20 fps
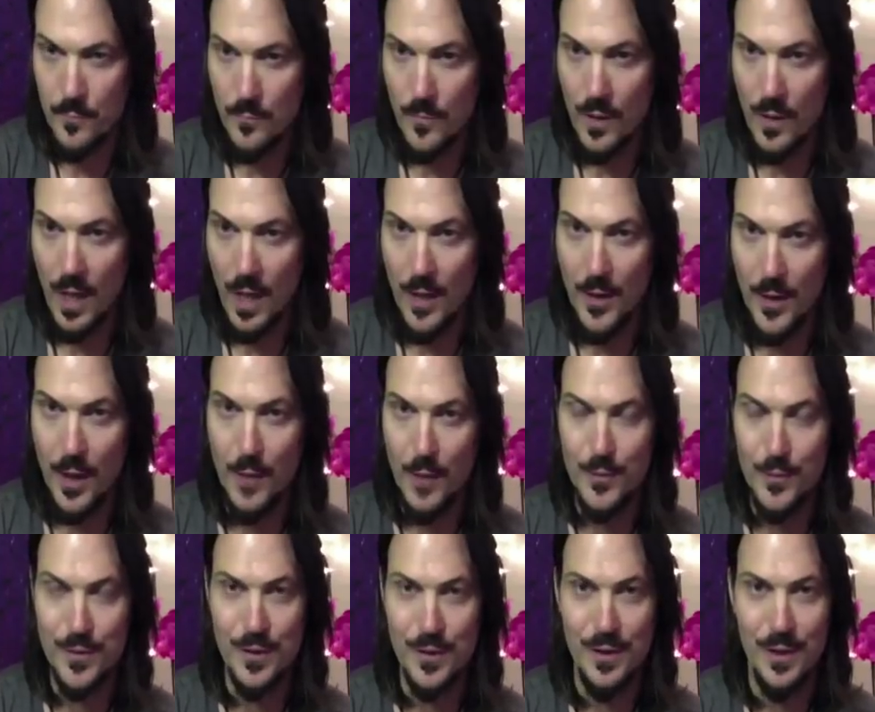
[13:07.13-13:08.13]
I thought I
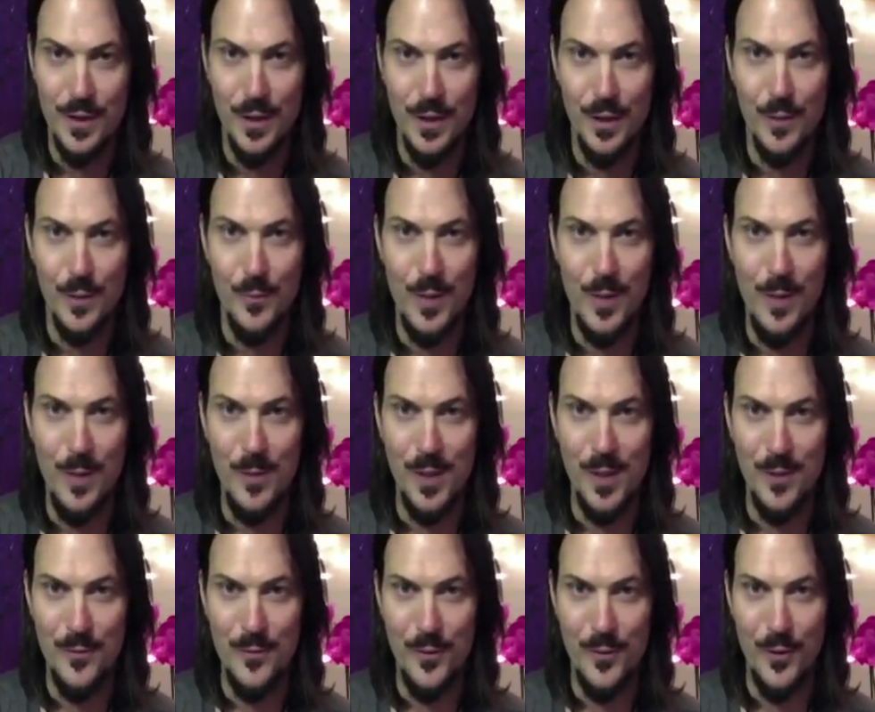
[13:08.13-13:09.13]
was probably
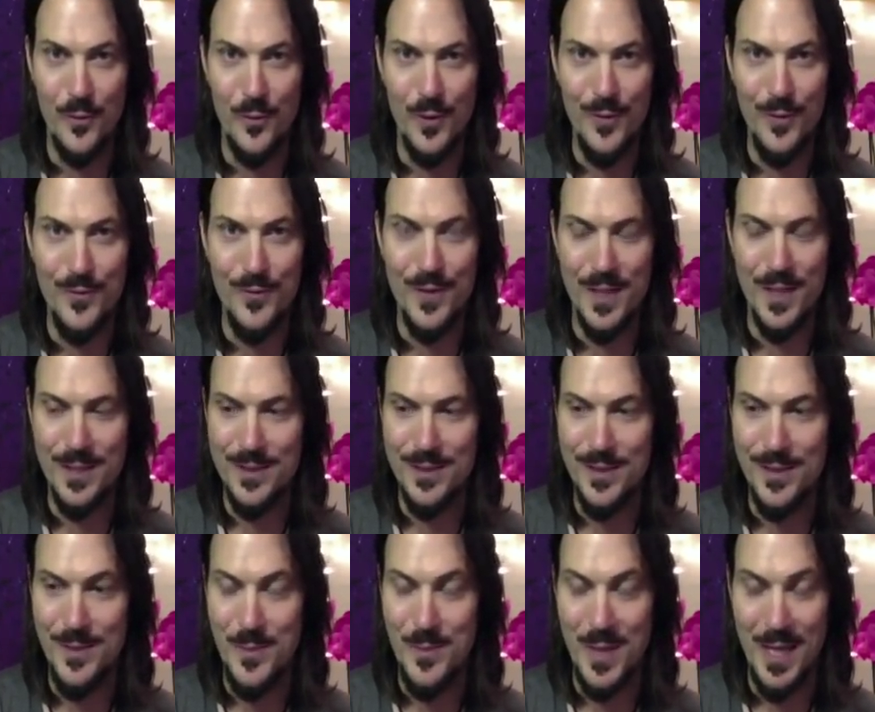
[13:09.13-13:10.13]
in for a rough night's
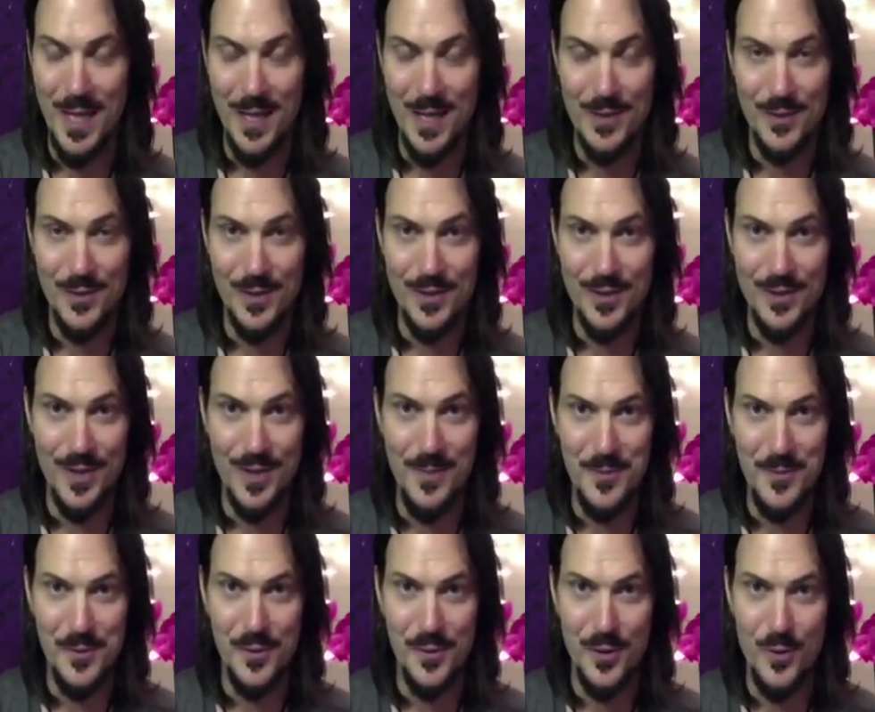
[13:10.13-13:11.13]
sleep, but I actually
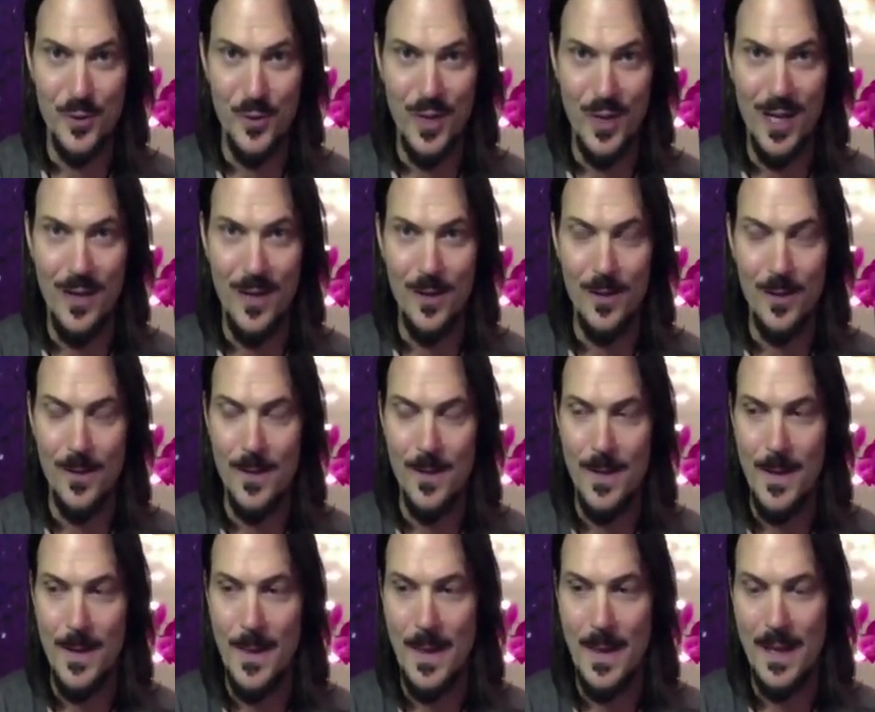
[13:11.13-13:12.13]
slept really well.
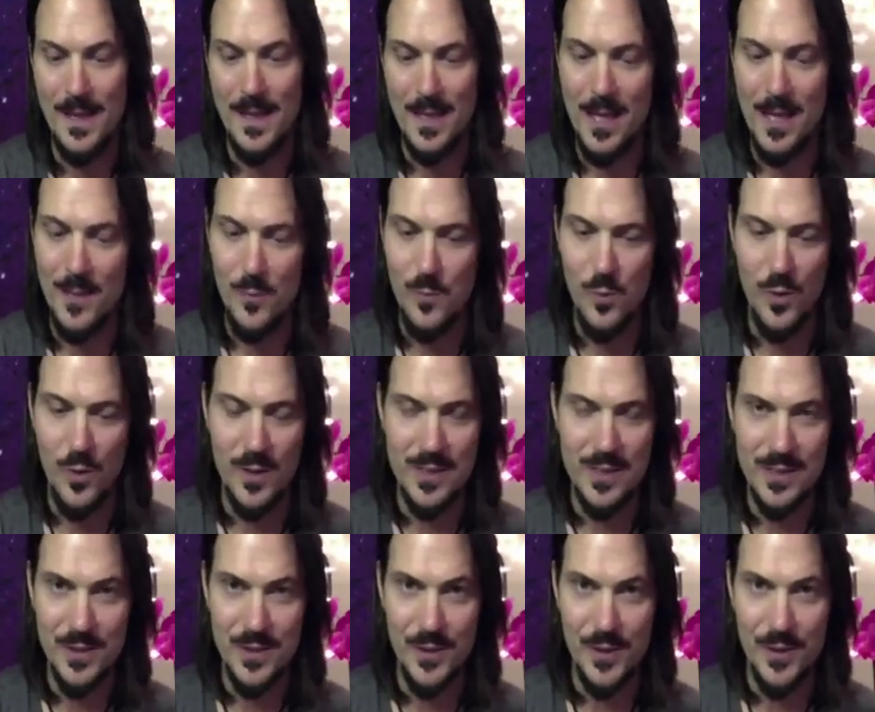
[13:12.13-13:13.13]
I got up
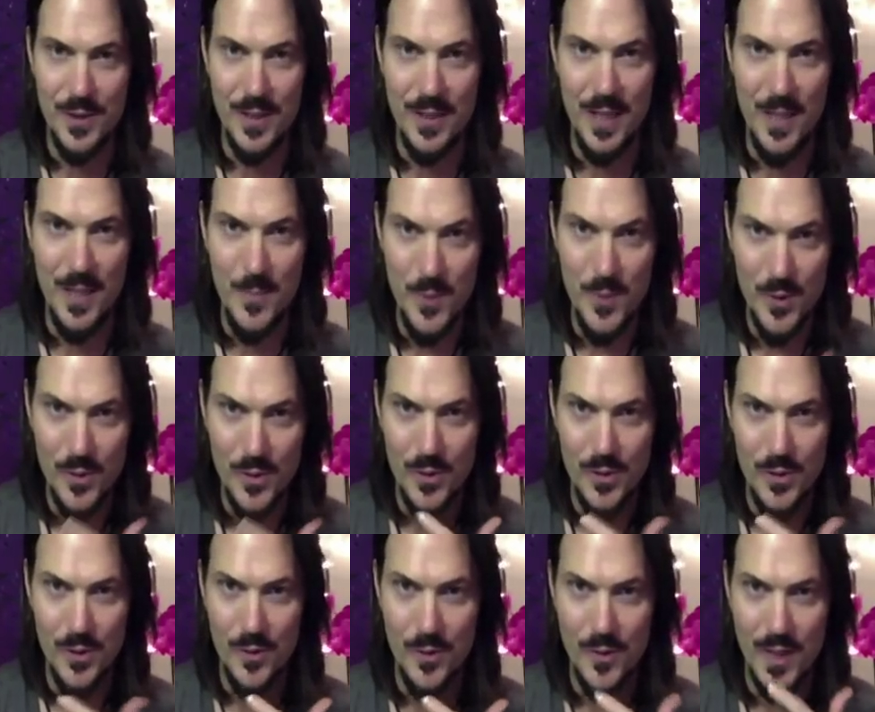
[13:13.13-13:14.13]
once during the night, put a
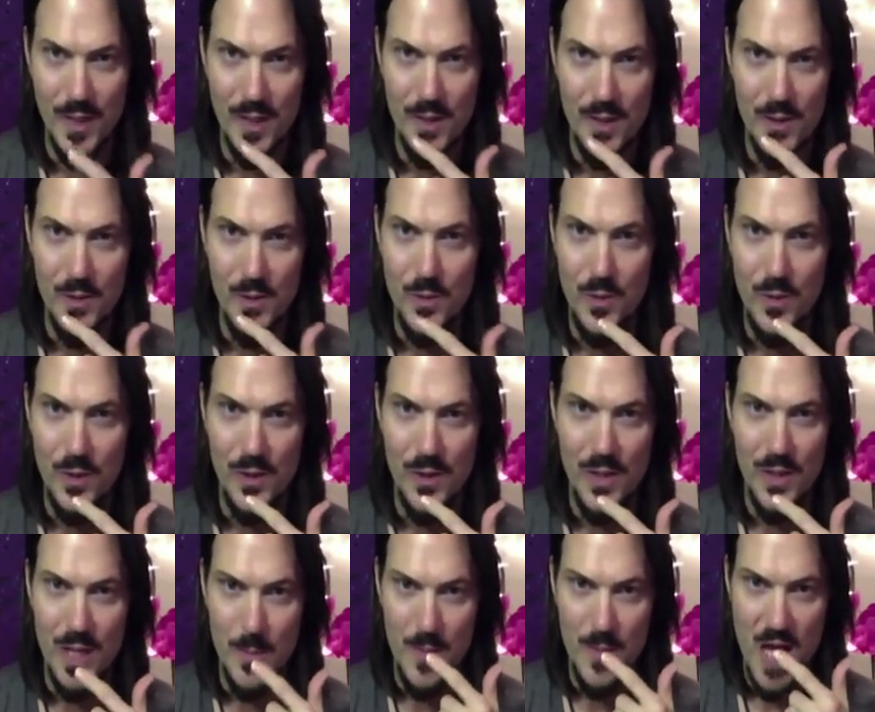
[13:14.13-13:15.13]
little oregano oil
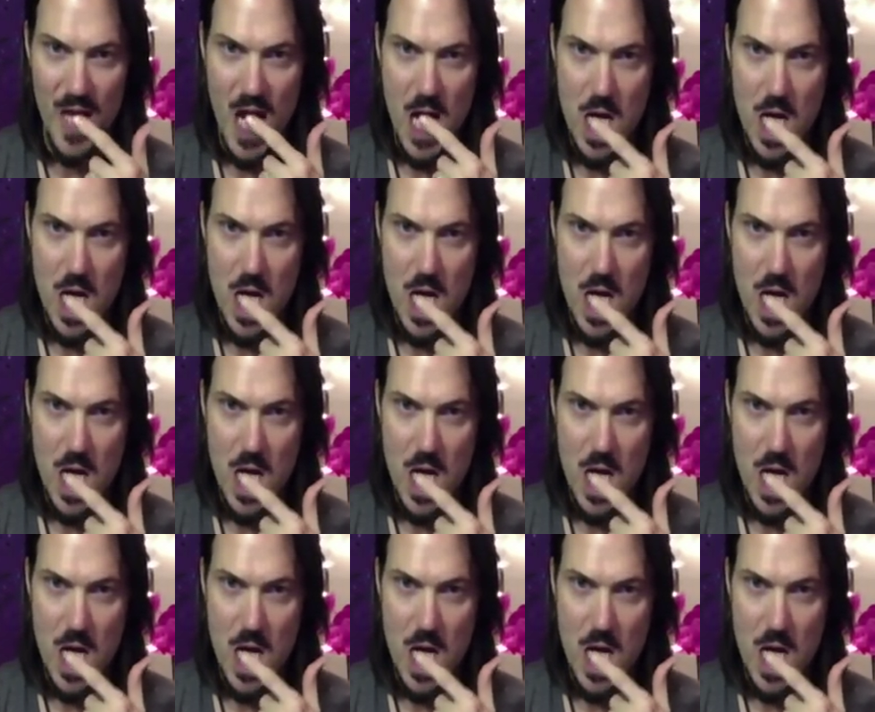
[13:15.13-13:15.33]
on my